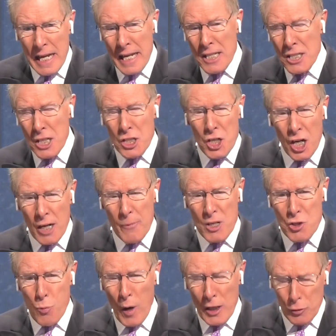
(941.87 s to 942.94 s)
It
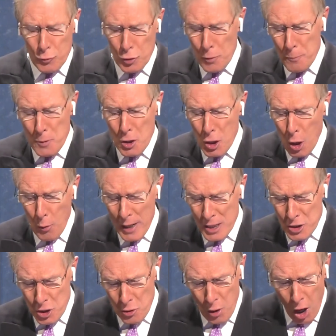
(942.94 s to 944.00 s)
determines what group you go
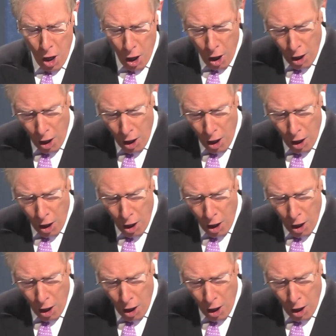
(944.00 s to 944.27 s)
into